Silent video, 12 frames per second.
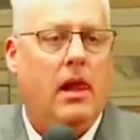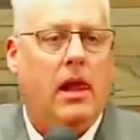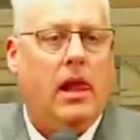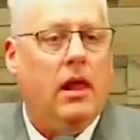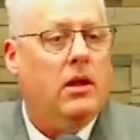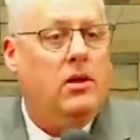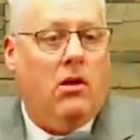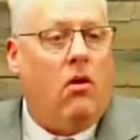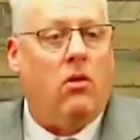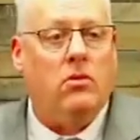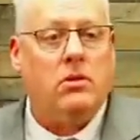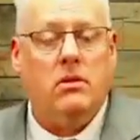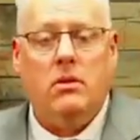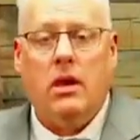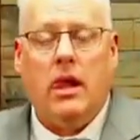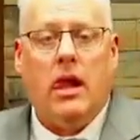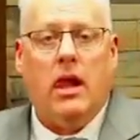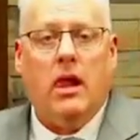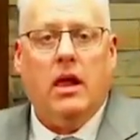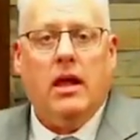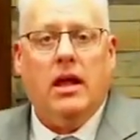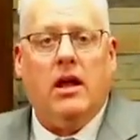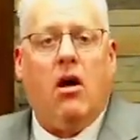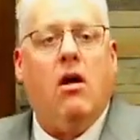You don't.
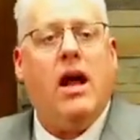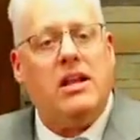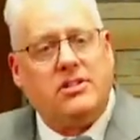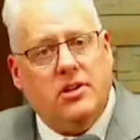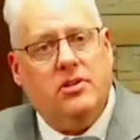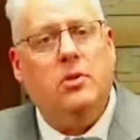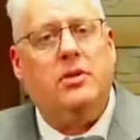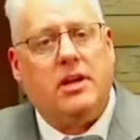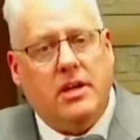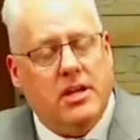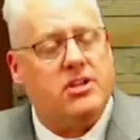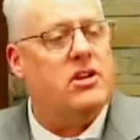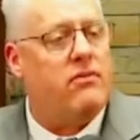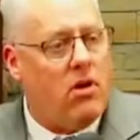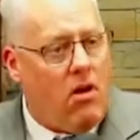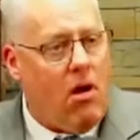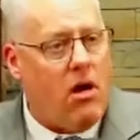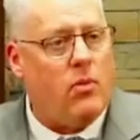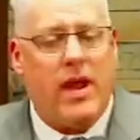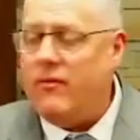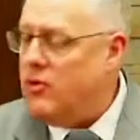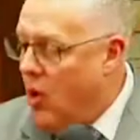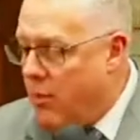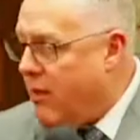It all has to do with the condition of our heart. We have
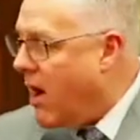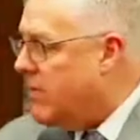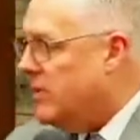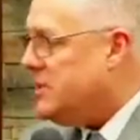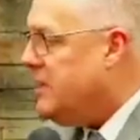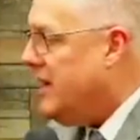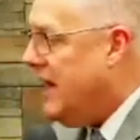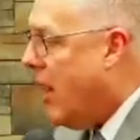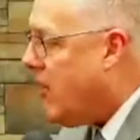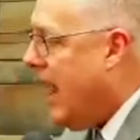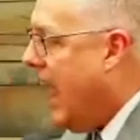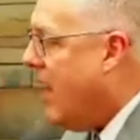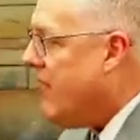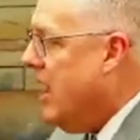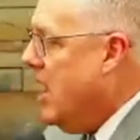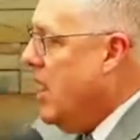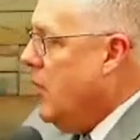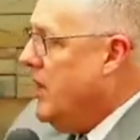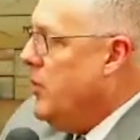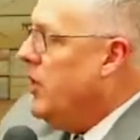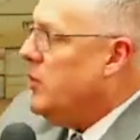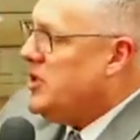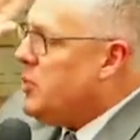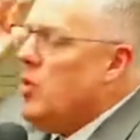no problem spending an hour and a half. We, will
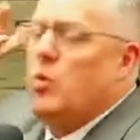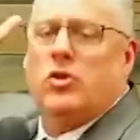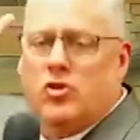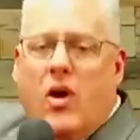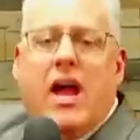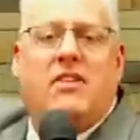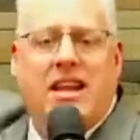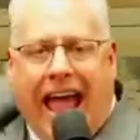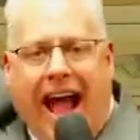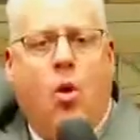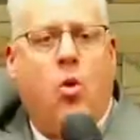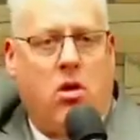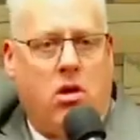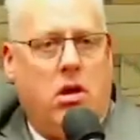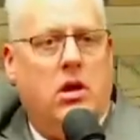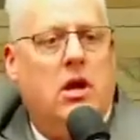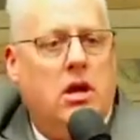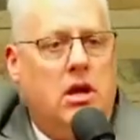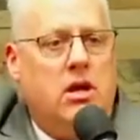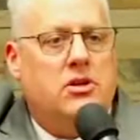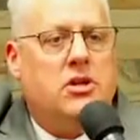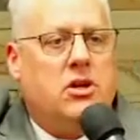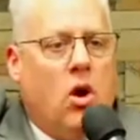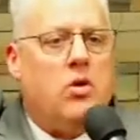we'll, we'll drive an hour to
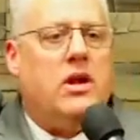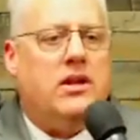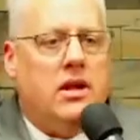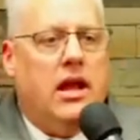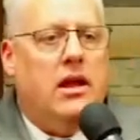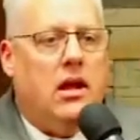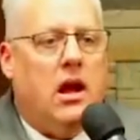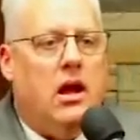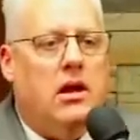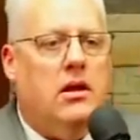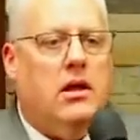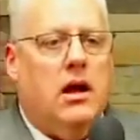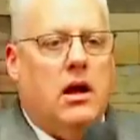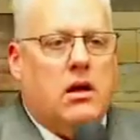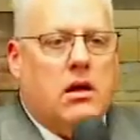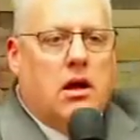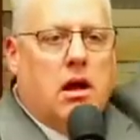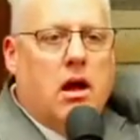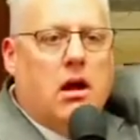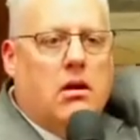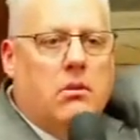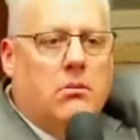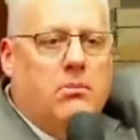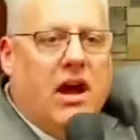go to uh, uh, uh,
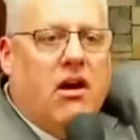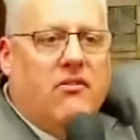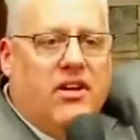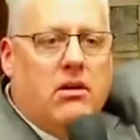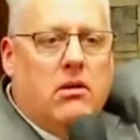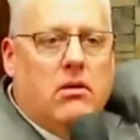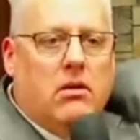Bellville,